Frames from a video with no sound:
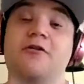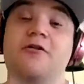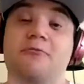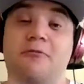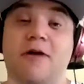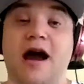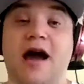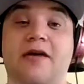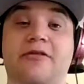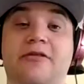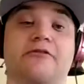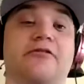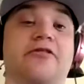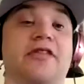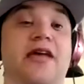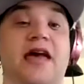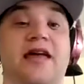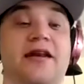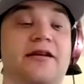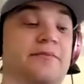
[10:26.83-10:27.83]
rather
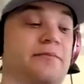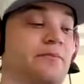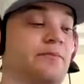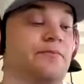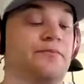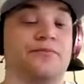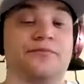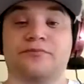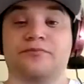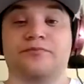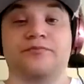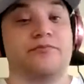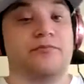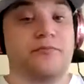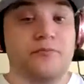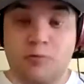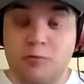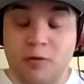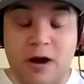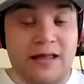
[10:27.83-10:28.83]
than
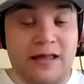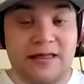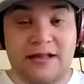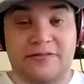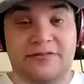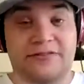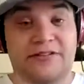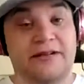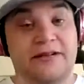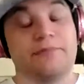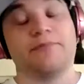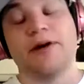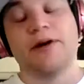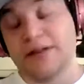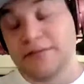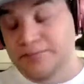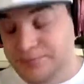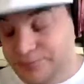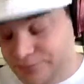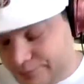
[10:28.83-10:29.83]
weightlifting.
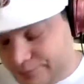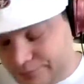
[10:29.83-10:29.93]
But,